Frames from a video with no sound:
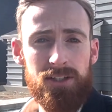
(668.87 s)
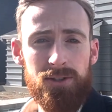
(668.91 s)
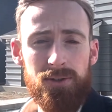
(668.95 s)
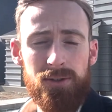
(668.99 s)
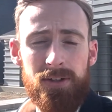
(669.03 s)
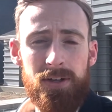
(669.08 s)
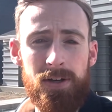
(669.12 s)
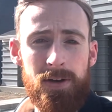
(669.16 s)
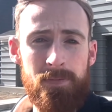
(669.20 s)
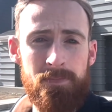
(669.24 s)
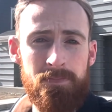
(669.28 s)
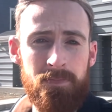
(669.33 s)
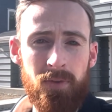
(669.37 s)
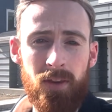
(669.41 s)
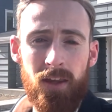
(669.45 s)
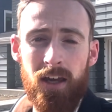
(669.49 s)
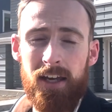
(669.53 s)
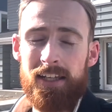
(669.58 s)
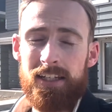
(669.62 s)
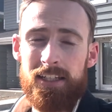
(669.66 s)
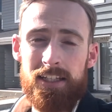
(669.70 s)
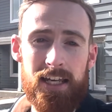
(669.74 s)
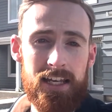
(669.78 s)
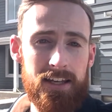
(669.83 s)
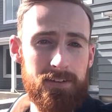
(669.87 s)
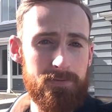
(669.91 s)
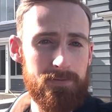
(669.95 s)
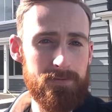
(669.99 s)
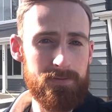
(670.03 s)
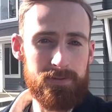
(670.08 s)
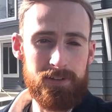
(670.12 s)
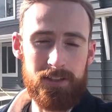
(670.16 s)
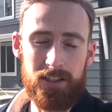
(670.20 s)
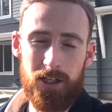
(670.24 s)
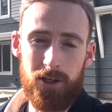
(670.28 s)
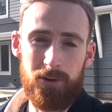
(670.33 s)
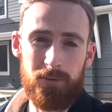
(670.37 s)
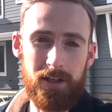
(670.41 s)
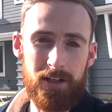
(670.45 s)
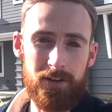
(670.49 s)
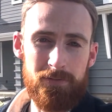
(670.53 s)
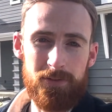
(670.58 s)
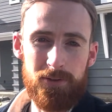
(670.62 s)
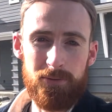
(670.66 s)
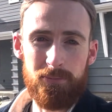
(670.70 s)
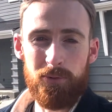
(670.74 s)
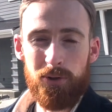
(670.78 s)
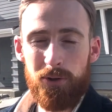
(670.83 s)
you. And if, you know,
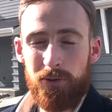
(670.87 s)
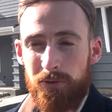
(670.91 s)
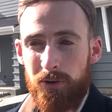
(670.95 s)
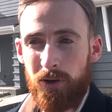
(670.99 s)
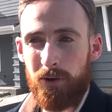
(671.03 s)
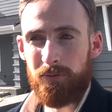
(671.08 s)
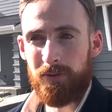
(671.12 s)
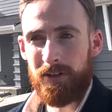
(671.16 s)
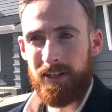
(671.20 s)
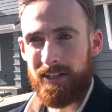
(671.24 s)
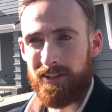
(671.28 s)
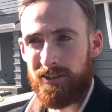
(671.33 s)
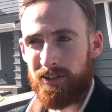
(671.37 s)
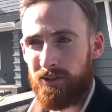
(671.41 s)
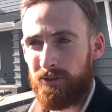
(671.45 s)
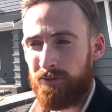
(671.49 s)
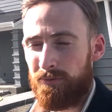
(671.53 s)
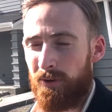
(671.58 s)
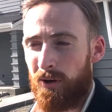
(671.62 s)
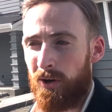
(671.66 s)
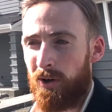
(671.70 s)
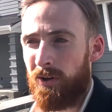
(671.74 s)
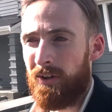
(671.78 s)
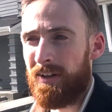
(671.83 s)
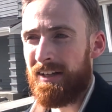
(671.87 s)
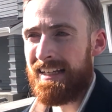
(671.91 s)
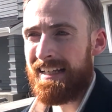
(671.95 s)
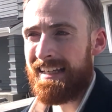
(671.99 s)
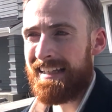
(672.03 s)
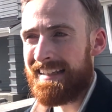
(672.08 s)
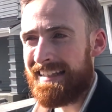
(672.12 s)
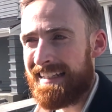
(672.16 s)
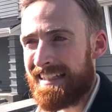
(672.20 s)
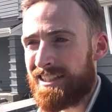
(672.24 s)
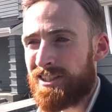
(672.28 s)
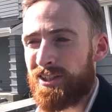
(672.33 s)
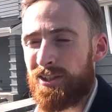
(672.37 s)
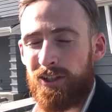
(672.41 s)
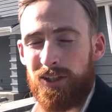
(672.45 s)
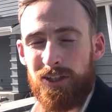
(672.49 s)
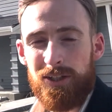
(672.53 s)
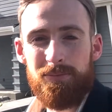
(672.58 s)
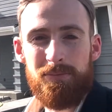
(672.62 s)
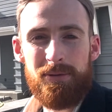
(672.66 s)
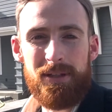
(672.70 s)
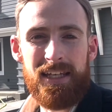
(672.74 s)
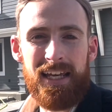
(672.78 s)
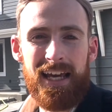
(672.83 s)
if you're moving over here to Duvall, this
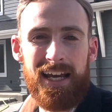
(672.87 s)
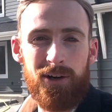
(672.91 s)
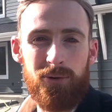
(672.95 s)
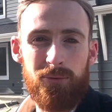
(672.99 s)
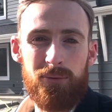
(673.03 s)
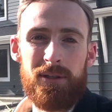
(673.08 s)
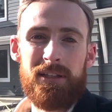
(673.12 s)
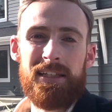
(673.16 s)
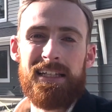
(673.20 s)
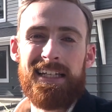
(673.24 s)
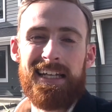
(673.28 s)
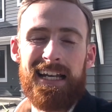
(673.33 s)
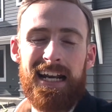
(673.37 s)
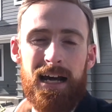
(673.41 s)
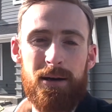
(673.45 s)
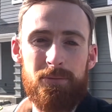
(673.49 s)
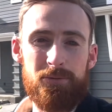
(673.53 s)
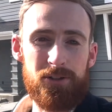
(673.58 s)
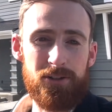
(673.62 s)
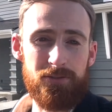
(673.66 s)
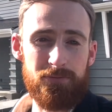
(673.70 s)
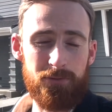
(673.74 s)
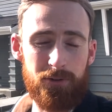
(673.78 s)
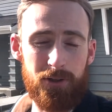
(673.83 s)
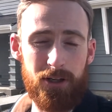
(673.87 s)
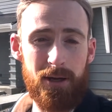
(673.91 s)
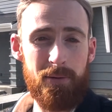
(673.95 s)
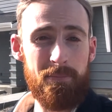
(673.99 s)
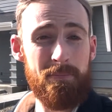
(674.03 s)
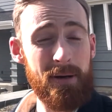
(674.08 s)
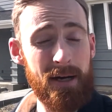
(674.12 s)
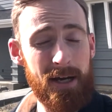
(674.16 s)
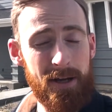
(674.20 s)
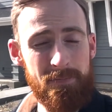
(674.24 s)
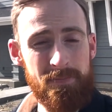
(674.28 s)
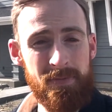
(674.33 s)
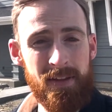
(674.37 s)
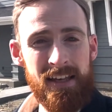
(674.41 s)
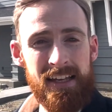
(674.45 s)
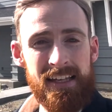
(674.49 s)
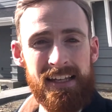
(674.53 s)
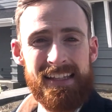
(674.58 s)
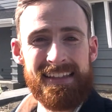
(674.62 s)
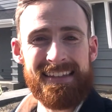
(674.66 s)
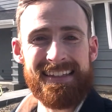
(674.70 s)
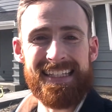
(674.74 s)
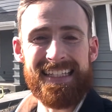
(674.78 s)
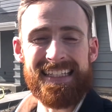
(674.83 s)
could be a really good option for you. But
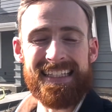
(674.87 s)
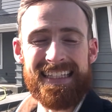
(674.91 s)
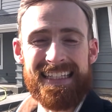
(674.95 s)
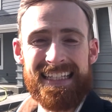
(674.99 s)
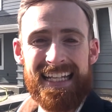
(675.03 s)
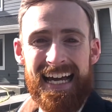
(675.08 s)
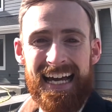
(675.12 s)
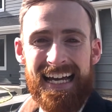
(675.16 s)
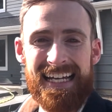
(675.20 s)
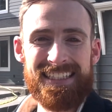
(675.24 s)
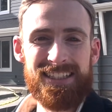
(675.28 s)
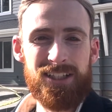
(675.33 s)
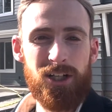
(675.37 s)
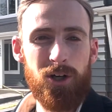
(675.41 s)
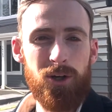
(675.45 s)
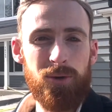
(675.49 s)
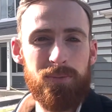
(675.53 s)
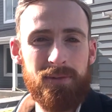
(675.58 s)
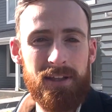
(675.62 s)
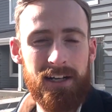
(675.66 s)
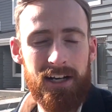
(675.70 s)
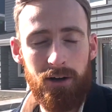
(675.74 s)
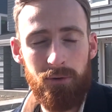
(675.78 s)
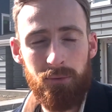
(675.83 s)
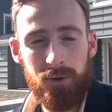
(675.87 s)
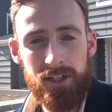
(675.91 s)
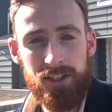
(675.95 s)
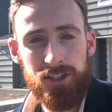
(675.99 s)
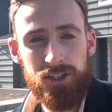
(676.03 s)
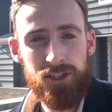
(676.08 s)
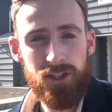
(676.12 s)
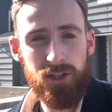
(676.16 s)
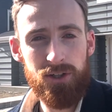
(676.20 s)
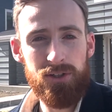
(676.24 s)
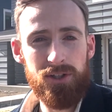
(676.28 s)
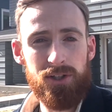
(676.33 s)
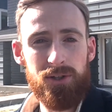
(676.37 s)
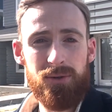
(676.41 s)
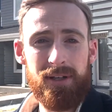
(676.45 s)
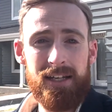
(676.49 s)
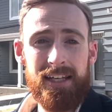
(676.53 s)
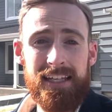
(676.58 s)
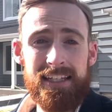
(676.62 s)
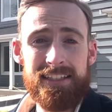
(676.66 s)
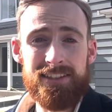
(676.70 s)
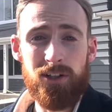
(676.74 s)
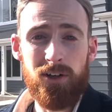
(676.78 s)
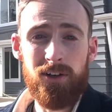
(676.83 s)
the last home that I wanna show you
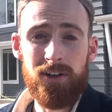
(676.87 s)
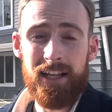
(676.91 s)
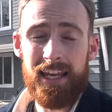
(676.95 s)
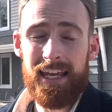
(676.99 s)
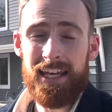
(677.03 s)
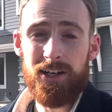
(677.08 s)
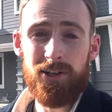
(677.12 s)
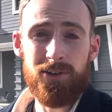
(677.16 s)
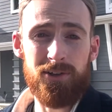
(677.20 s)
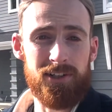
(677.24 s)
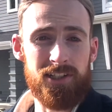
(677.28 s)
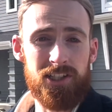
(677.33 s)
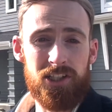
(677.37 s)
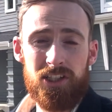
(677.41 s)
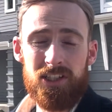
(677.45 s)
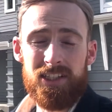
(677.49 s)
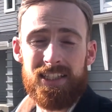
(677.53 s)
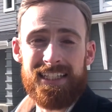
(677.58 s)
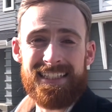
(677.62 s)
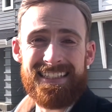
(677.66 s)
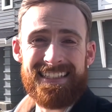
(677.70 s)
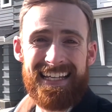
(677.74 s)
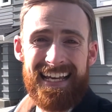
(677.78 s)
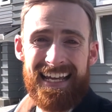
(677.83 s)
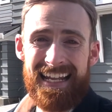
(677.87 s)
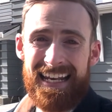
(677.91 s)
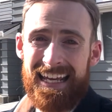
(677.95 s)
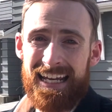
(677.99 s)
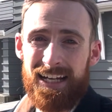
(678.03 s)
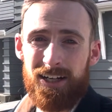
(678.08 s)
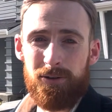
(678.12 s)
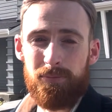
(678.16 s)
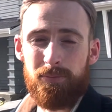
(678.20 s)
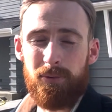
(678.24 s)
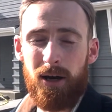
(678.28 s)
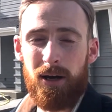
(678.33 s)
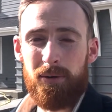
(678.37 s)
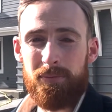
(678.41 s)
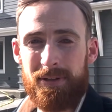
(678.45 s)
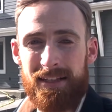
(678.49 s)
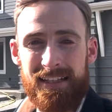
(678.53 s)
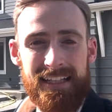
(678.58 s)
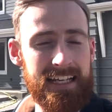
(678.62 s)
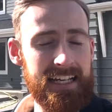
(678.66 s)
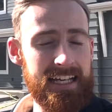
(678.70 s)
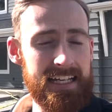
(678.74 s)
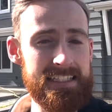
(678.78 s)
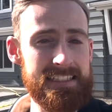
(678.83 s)
is on acreage. It's a ten acre property.
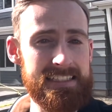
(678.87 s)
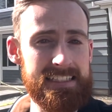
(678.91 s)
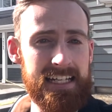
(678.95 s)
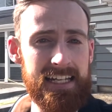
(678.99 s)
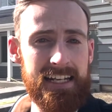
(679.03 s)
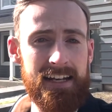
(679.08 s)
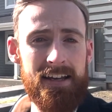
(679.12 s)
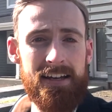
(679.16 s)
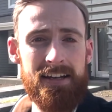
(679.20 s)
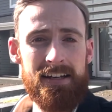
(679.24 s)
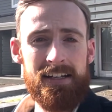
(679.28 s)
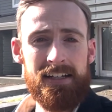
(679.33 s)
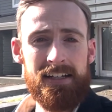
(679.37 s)
Like I said,